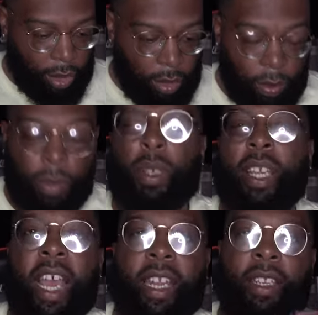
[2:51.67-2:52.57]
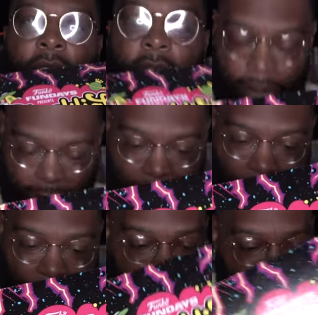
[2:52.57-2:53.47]
Whew, got it.
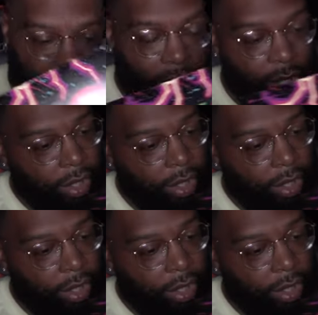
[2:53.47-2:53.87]
Finally.